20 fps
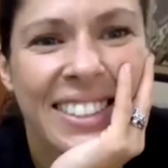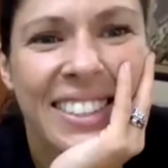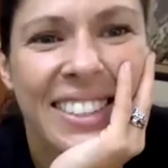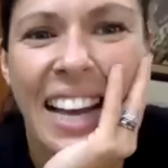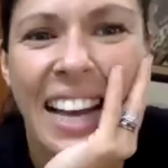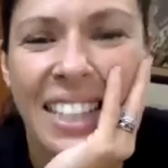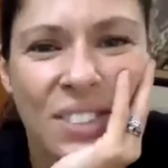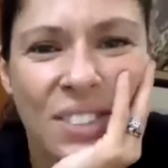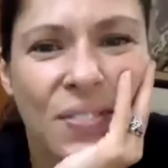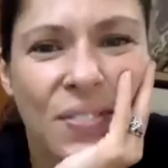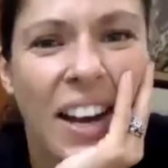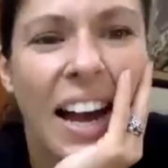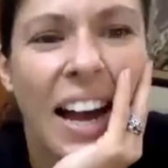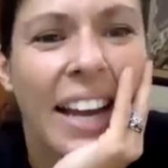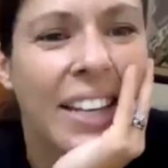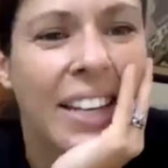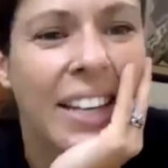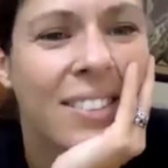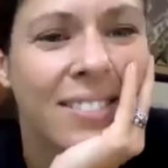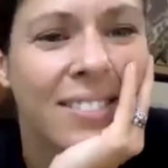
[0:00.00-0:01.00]
That's
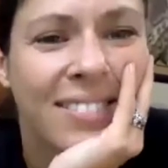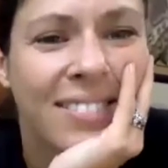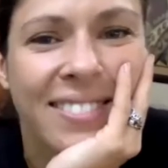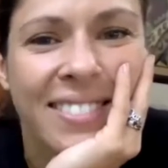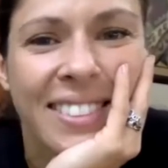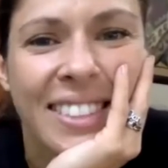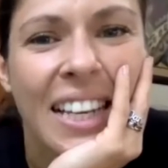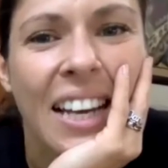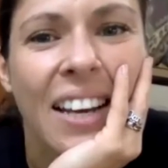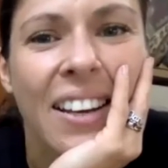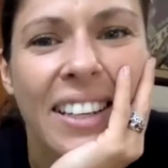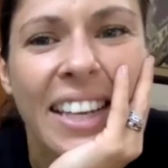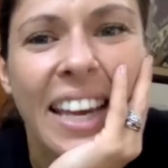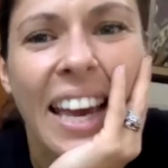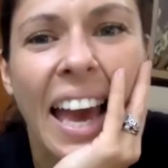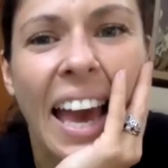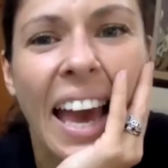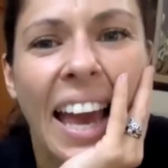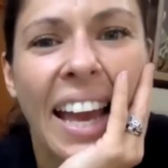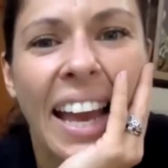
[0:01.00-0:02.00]
fine.
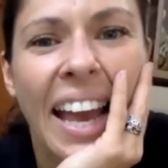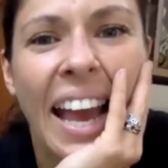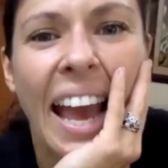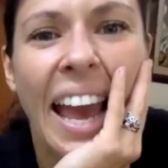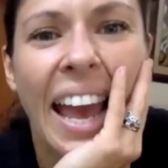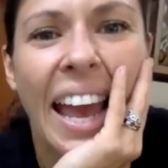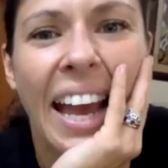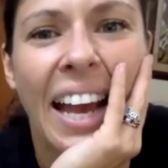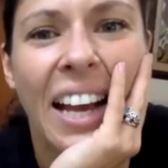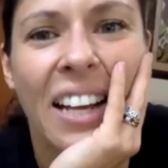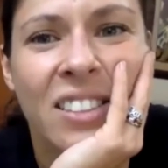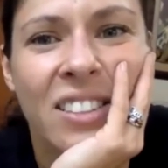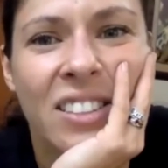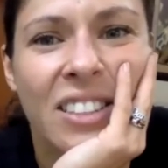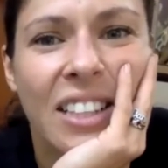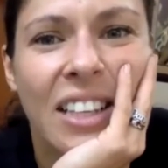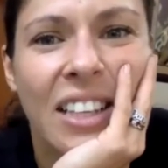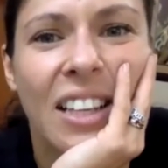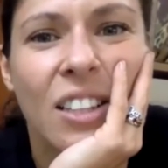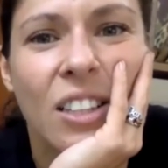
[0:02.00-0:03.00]
Okay, and
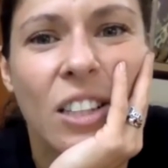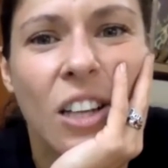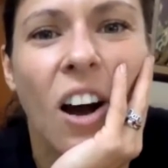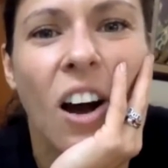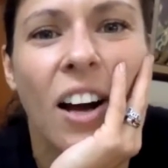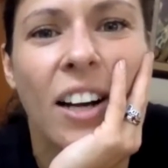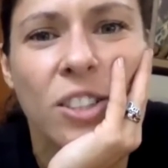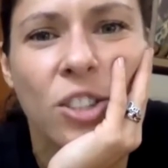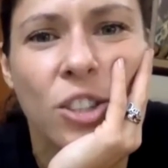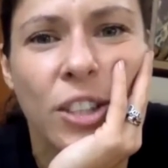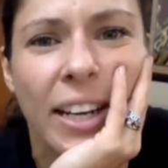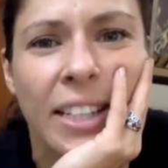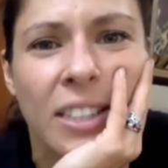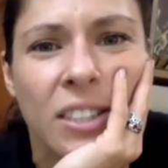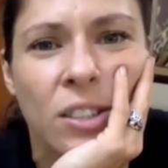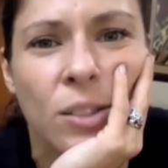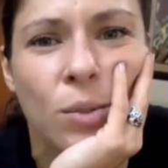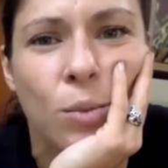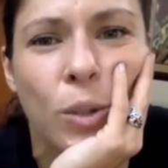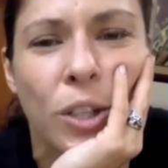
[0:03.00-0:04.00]

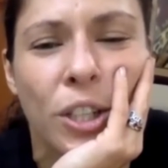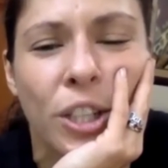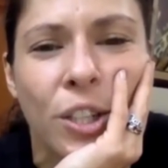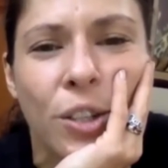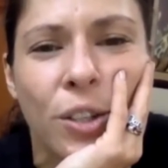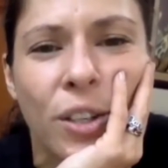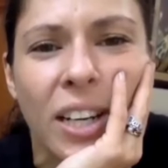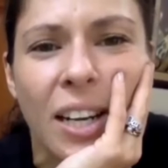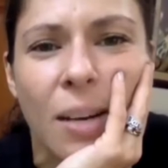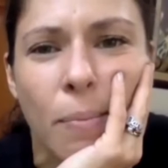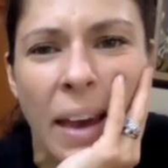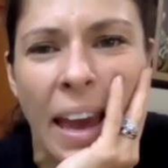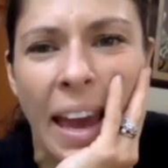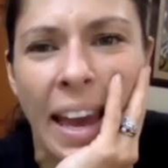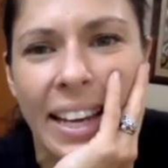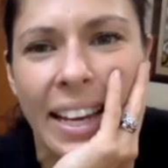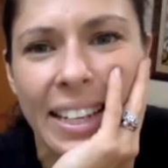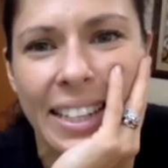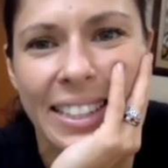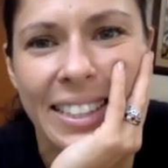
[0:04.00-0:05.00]
Andres, what are you going to make?